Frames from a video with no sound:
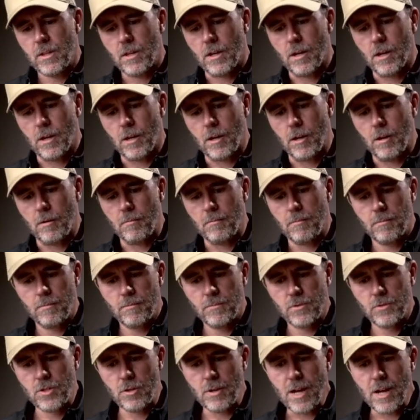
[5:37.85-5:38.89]
um,
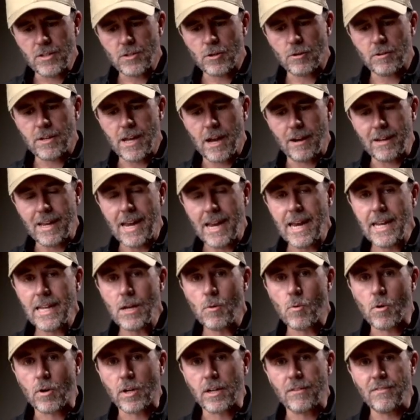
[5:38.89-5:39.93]
do not turn down
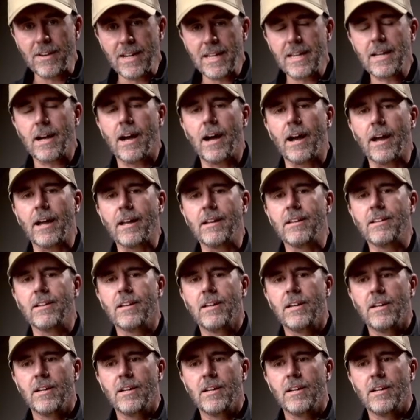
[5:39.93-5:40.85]
any work of any kind,